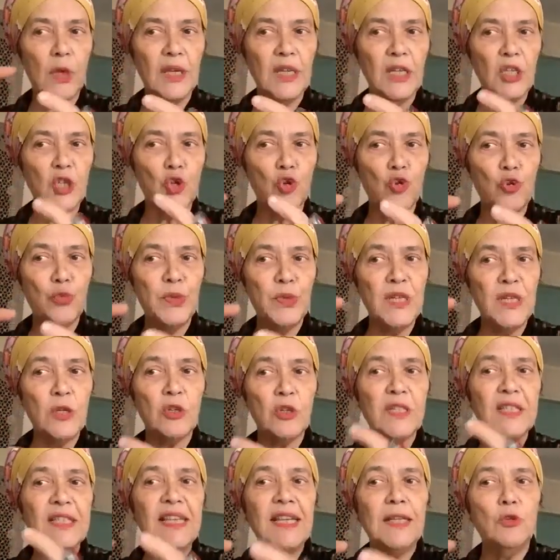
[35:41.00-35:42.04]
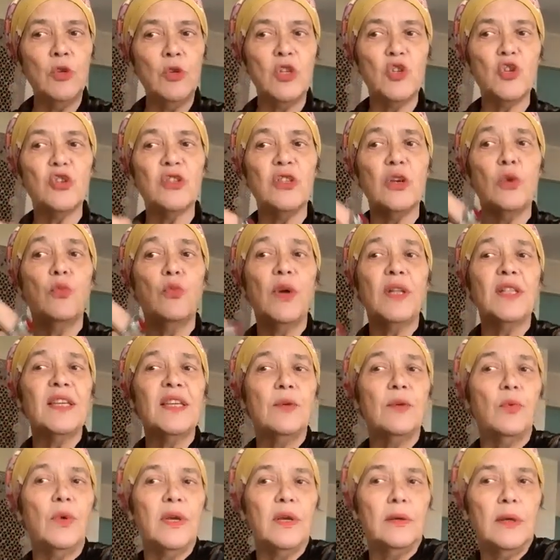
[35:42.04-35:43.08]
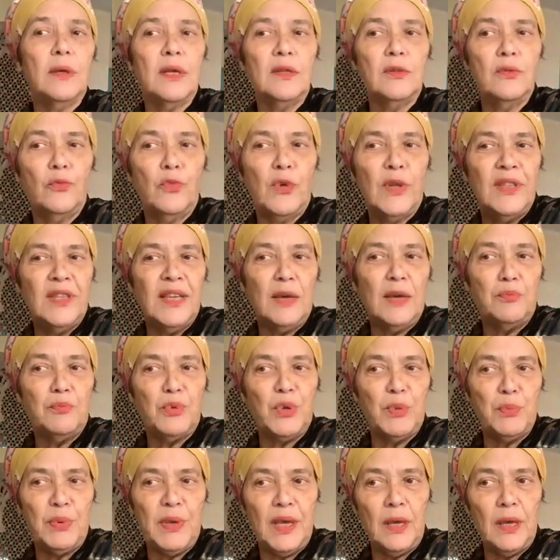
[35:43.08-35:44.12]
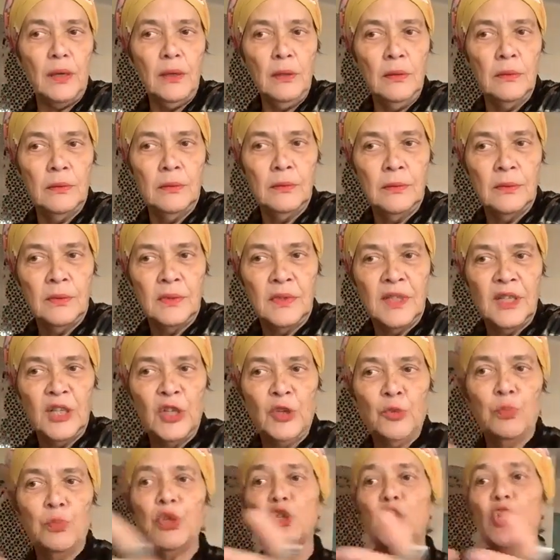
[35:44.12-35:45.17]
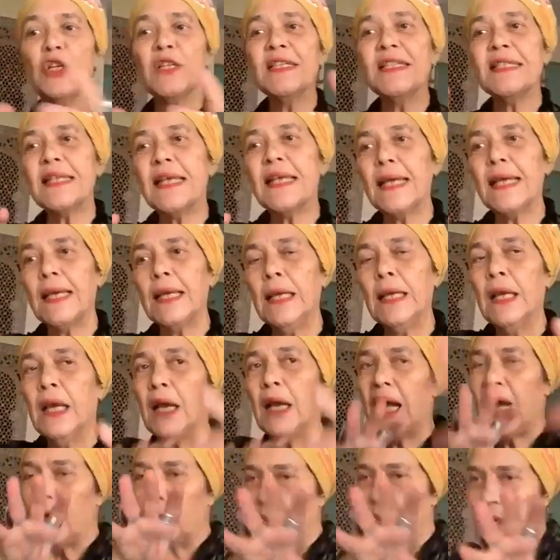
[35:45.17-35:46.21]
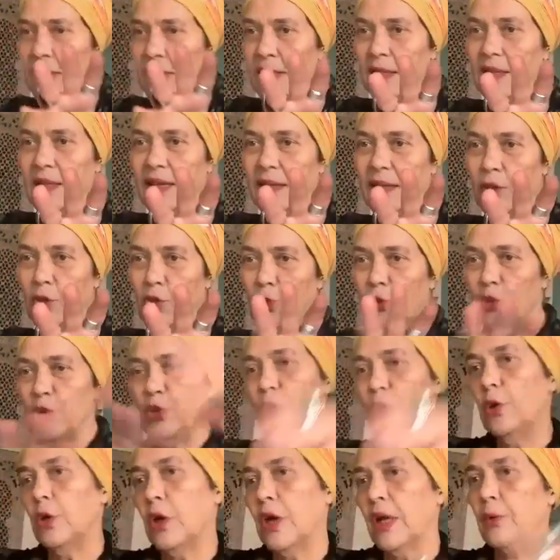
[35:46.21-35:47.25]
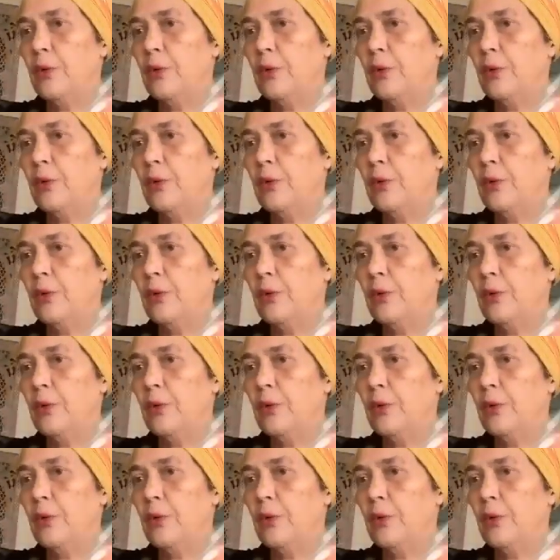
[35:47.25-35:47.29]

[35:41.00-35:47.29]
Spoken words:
each group did not say to each other what they are prepared, but just say, I will need that corner, or